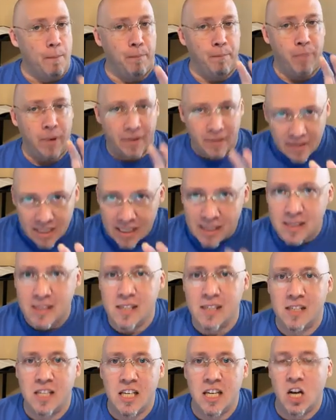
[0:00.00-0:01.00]
But this
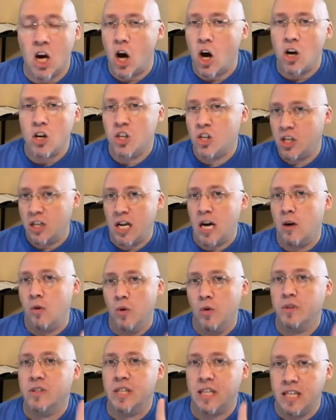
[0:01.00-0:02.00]
is the caution I
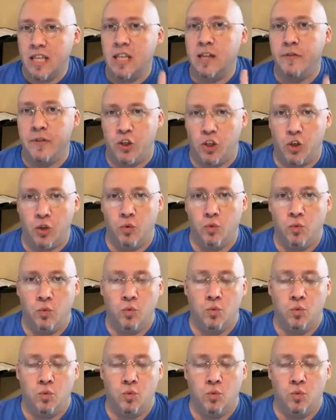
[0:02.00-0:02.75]
want to give you.